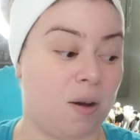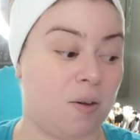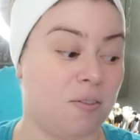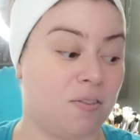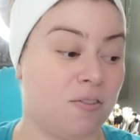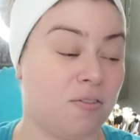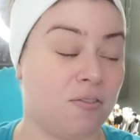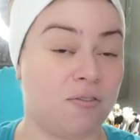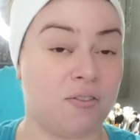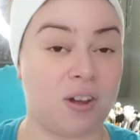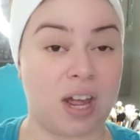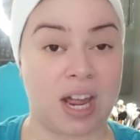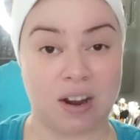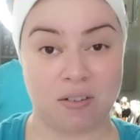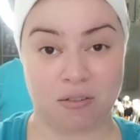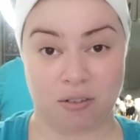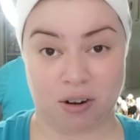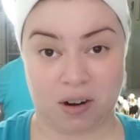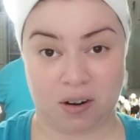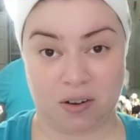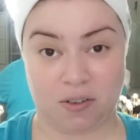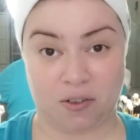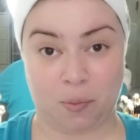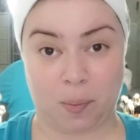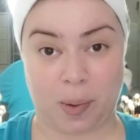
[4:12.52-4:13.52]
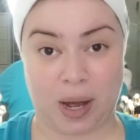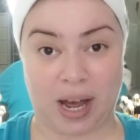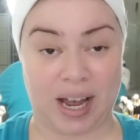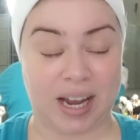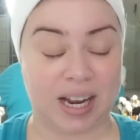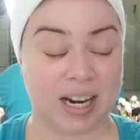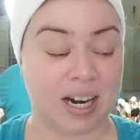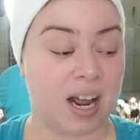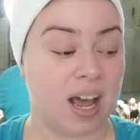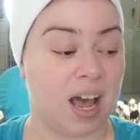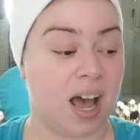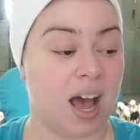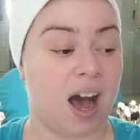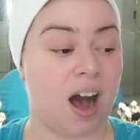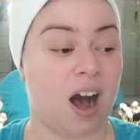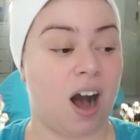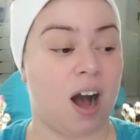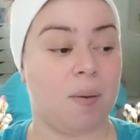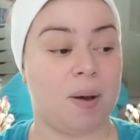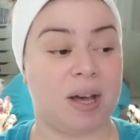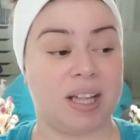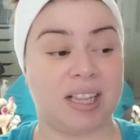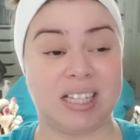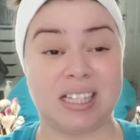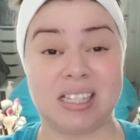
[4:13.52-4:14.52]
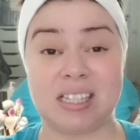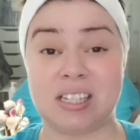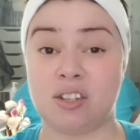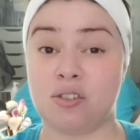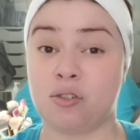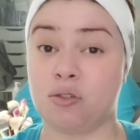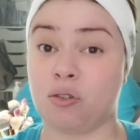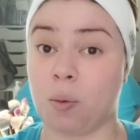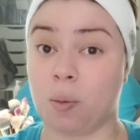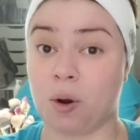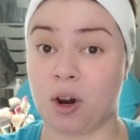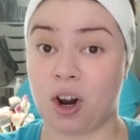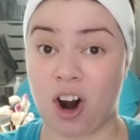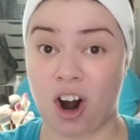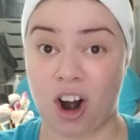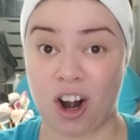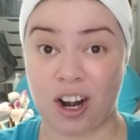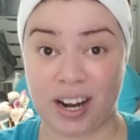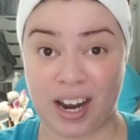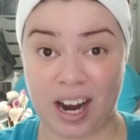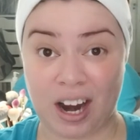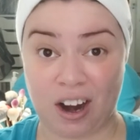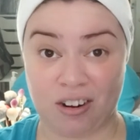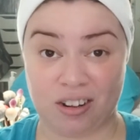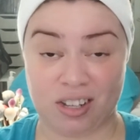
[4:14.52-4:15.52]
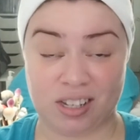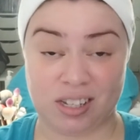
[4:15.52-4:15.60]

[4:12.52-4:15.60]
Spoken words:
favorite of mine, and this is from Garnier.